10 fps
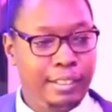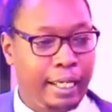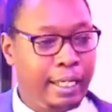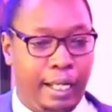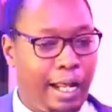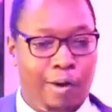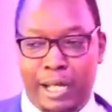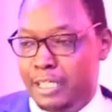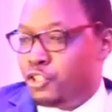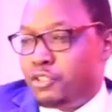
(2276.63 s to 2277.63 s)
Again, our
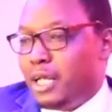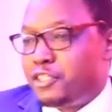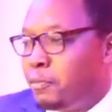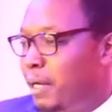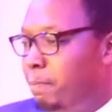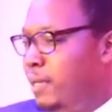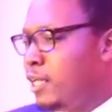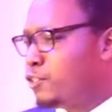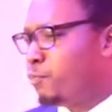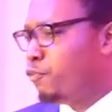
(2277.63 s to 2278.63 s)
history as human
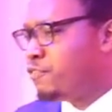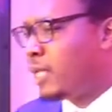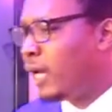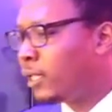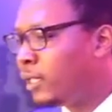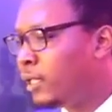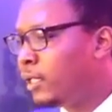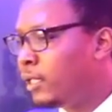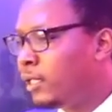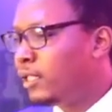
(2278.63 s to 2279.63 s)
beings proves that.
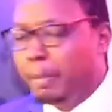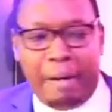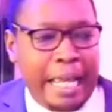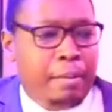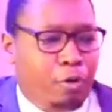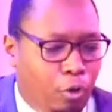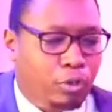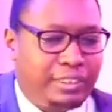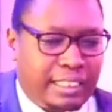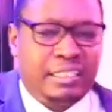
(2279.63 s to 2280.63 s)
The
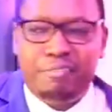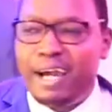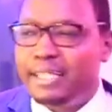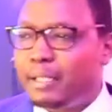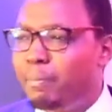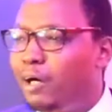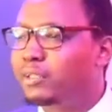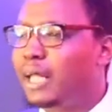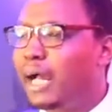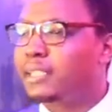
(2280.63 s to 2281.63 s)
Bible testifies
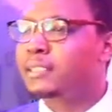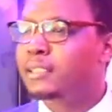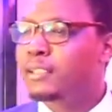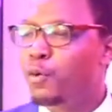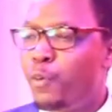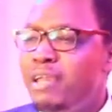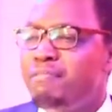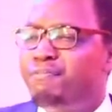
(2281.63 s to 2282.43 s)
about that. We